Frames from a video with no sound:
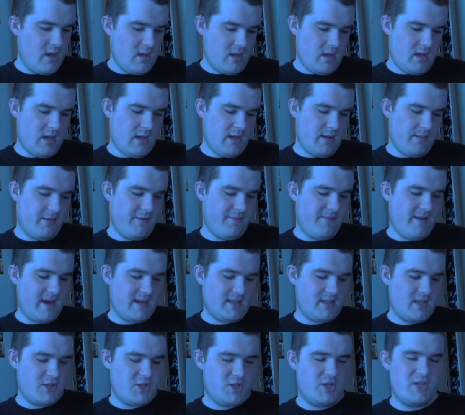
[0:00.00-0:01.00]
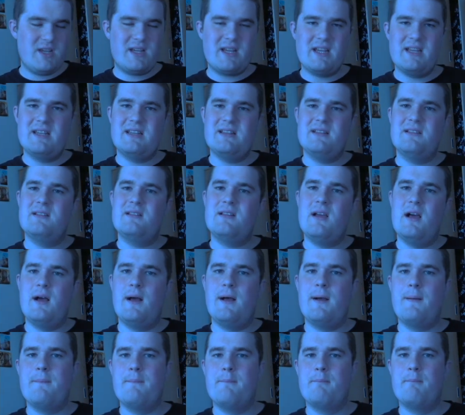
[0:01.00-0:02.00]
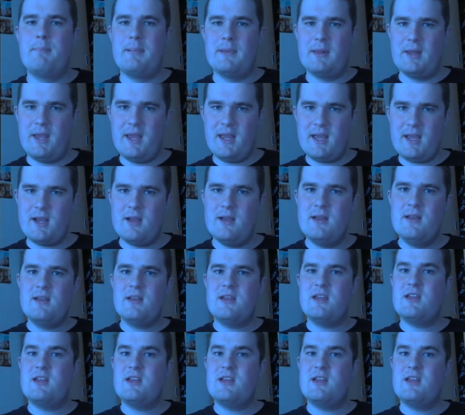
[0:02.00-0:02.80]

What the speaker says: The fact that she can blink